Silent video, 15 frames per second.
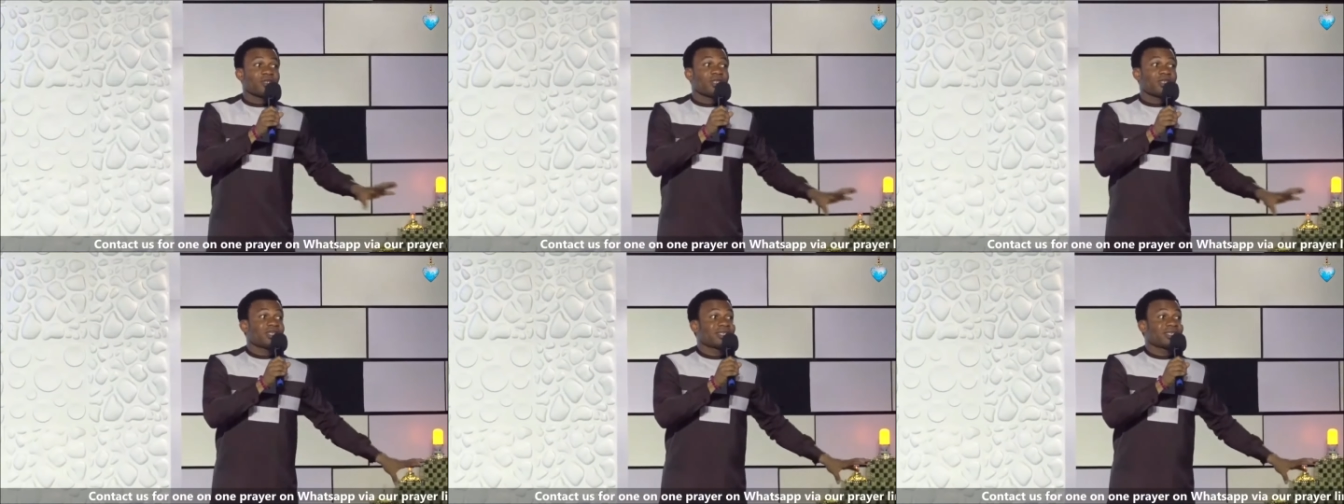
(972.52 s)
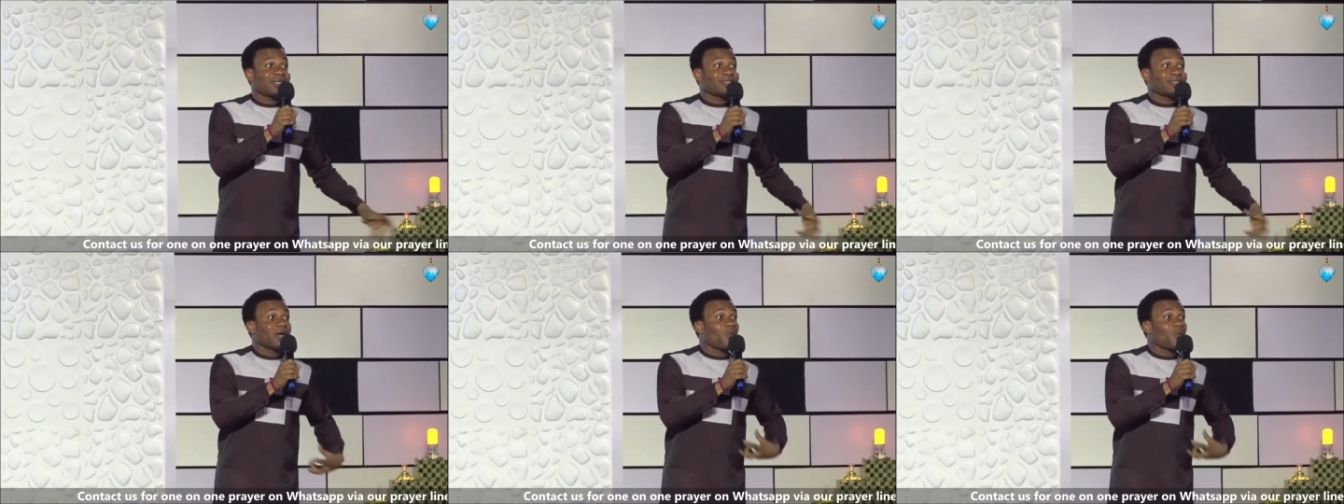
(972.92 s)
this and
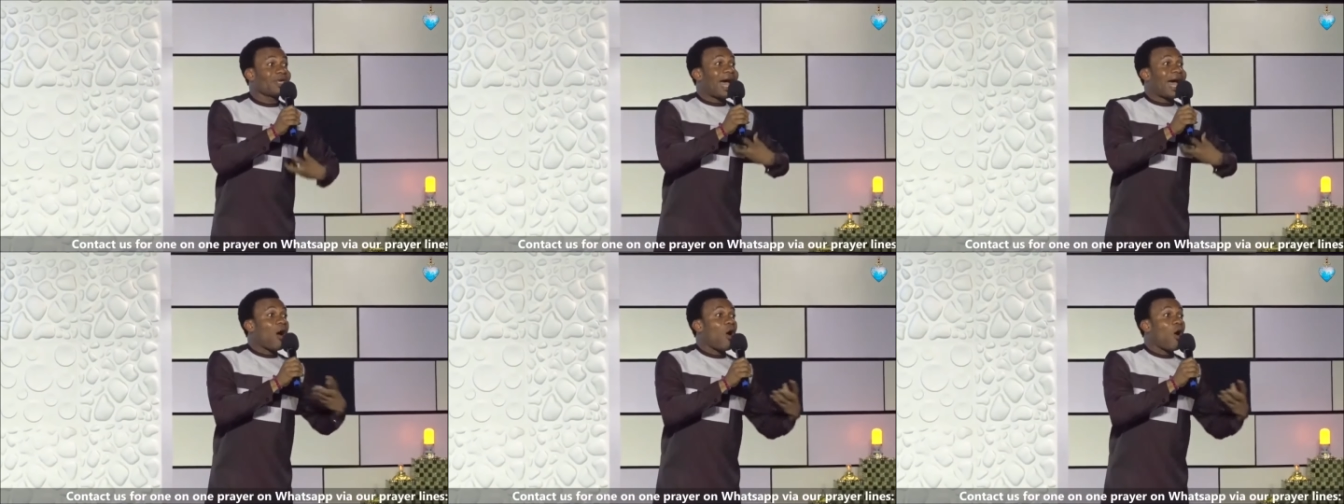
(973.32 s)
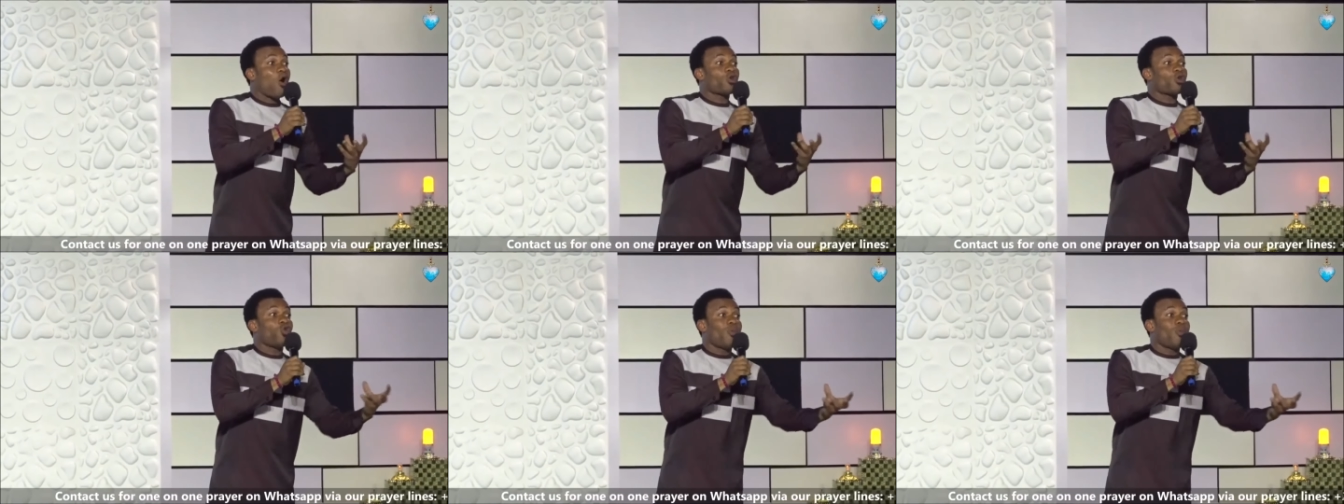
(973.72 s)
say we are all
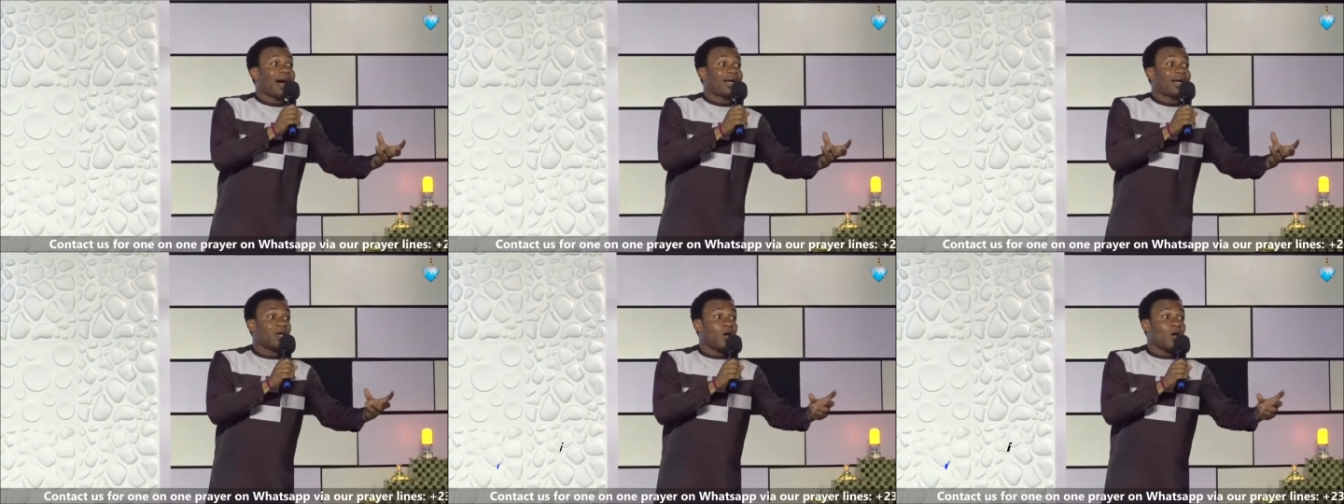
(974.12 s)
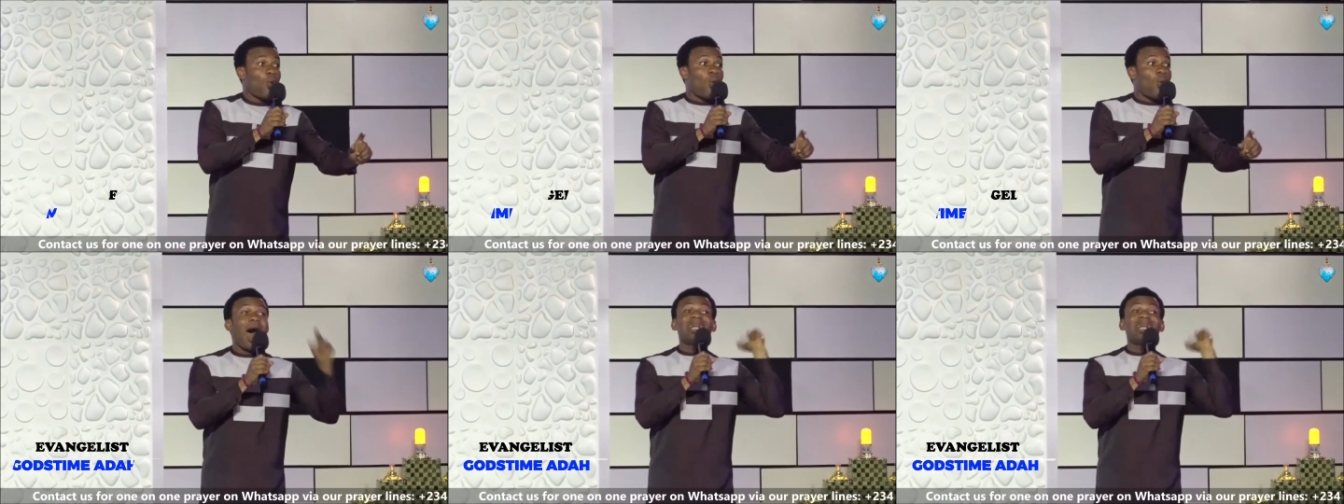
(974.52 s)
human, one